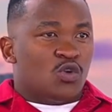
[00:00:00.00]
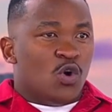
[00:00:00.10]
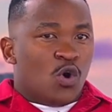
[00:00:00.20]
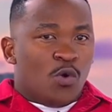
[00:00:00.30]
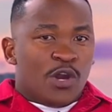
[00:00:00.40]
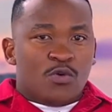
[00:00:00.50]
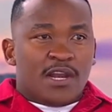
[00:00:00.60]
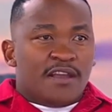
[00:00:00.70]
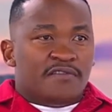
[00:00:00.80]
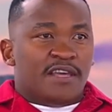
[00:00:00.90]
So when you
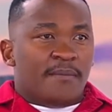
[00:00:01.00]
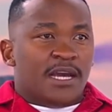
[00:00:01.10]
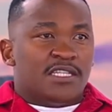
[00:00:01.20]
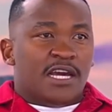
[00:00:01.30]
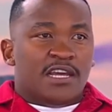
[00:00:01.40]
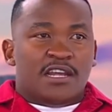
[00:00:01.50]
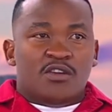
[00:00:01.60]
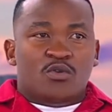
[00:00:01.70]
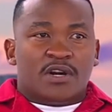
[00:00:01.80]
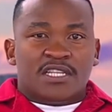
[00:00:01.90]
leave the matter and then
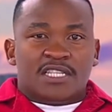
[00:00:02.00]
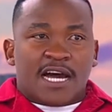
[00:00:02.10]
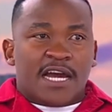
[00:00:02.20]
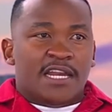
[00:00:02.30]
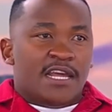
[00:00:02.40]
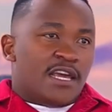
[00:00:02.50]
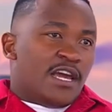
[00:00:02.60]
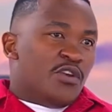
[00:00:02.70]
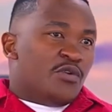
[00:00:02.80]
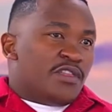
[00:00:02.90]
you resign
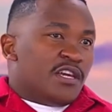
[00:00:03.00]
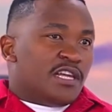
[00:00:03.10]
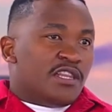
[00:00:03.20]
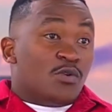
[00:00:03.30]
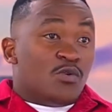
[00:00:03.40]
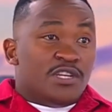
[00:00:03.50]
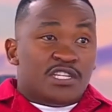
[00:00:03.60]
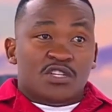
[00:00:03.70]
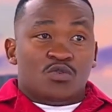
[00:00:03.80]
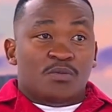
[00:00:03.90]
and you think that the
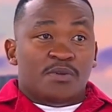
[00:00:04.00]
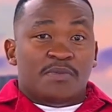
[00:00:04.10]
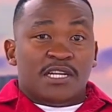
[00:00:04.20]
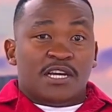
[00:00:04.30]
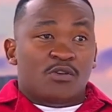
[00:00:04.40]
conditions will be better,